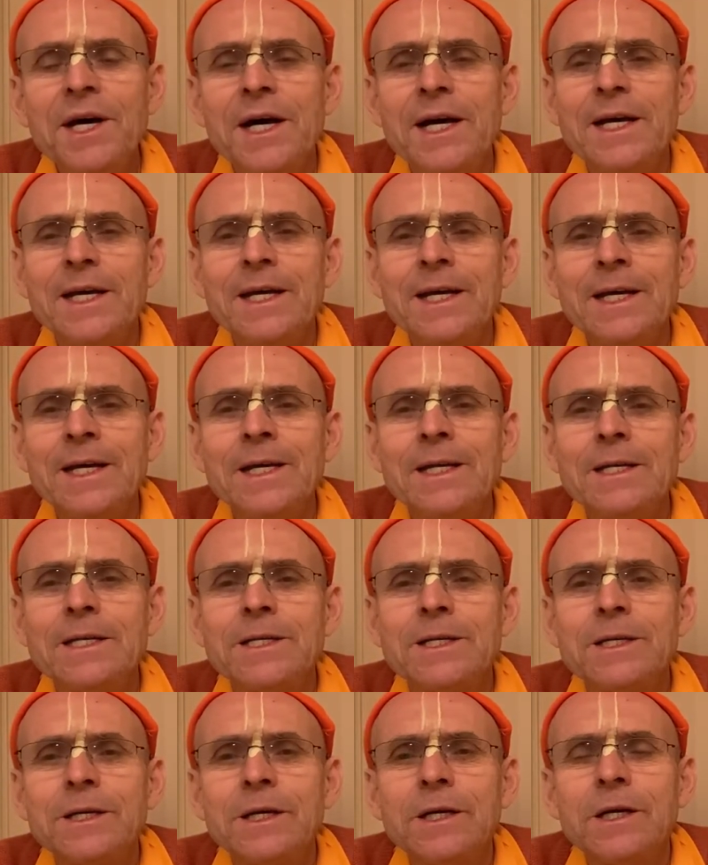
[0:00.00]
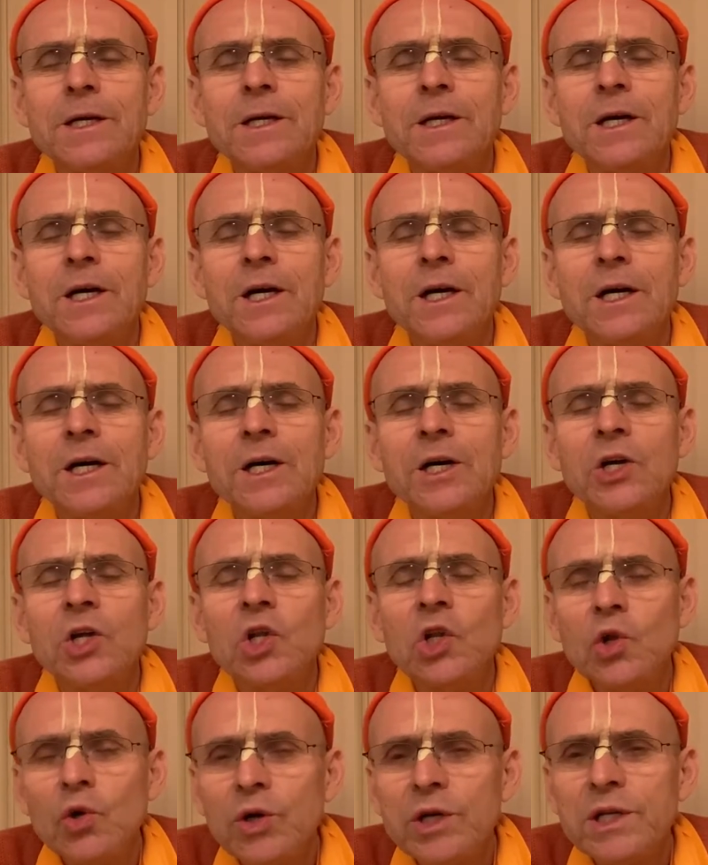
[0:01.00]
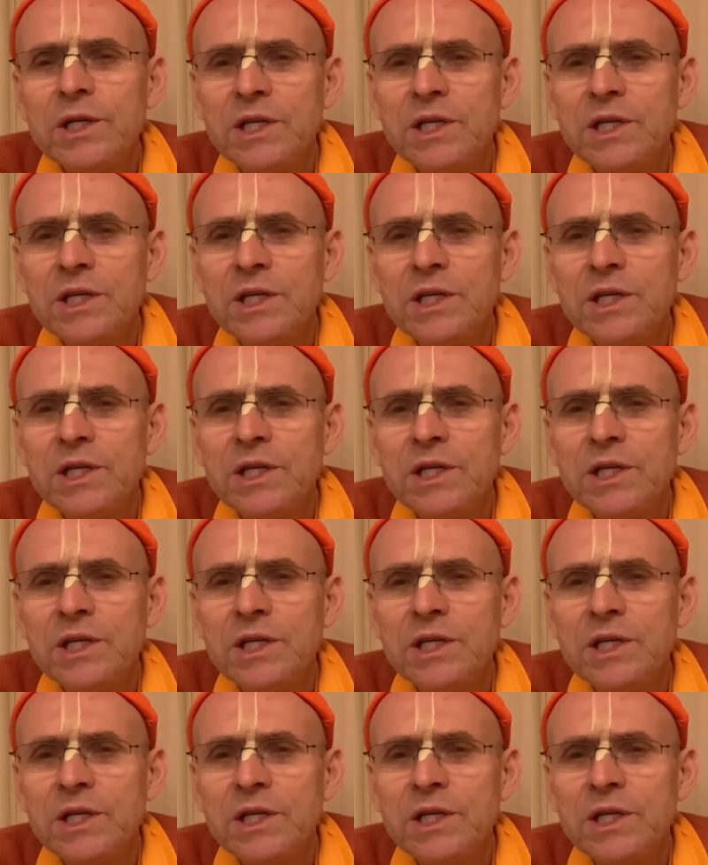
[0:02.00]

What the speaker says: hit Lord